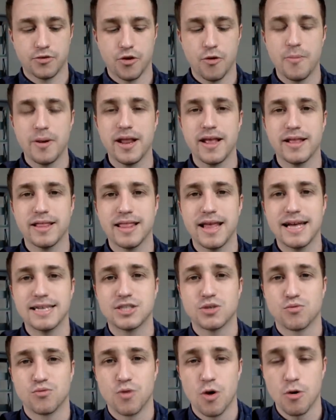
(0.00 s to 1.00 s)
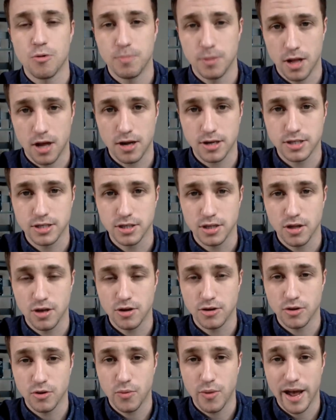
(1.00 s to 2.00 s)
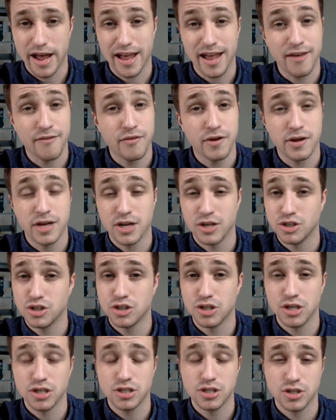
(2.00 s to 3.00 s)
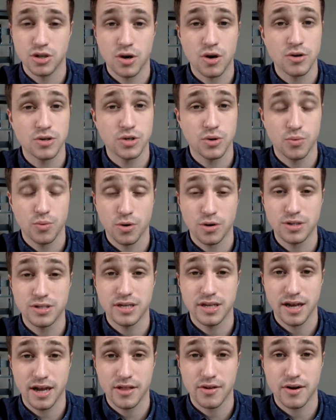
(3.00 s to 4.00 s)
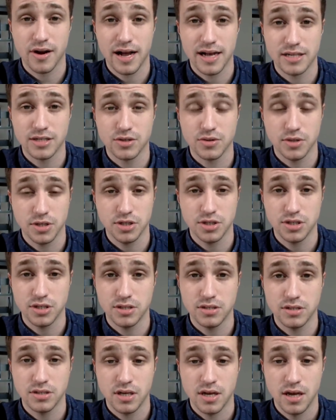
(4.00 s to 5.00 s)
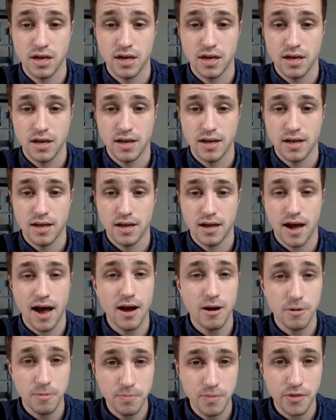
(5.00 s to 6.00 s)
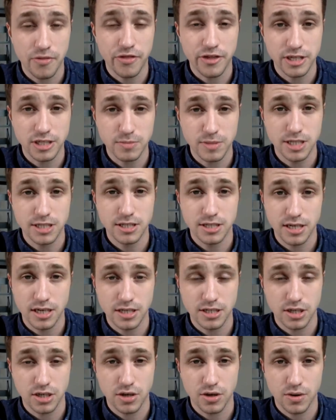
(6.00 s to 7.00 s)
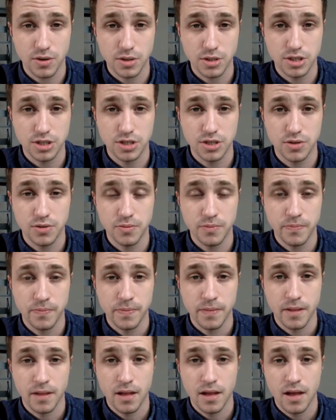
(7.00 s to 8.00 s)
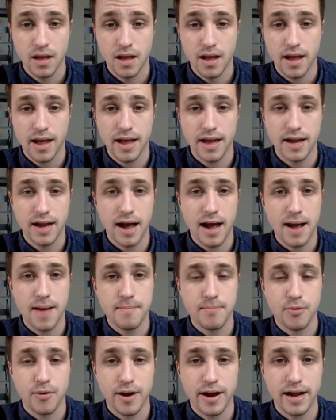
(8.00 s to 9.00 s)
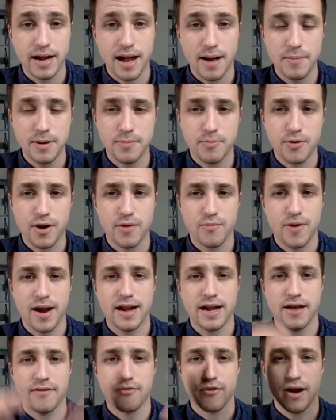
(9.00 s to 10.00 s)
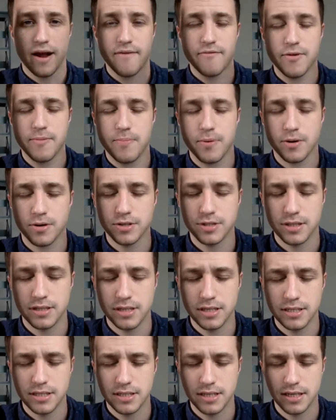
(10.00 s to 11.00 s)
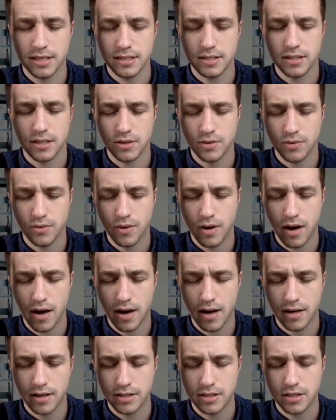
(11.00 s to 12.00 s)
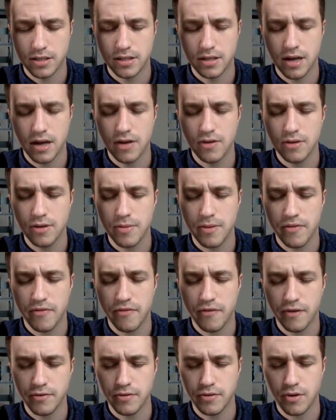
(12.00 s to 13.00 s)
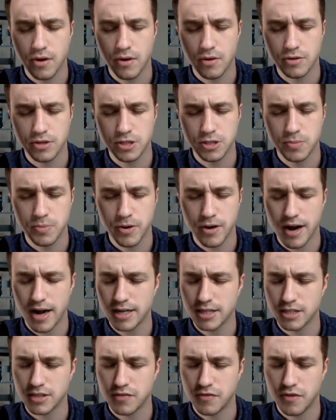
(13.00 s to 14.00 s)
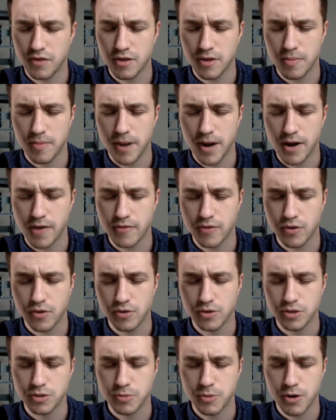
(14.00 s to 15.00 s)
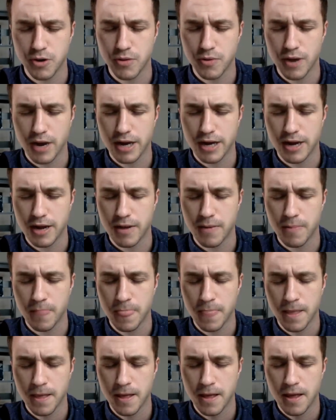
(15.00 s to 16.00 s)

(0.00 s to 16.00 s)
roadblocks along the way if we could just learn to work together as Christians. I hope that this message has encouraged you, and I'm praying. I'm going to pray right now for every person listening to not only be filled with the Holy Spirit. I just feel the power of the Holy Spirit right now,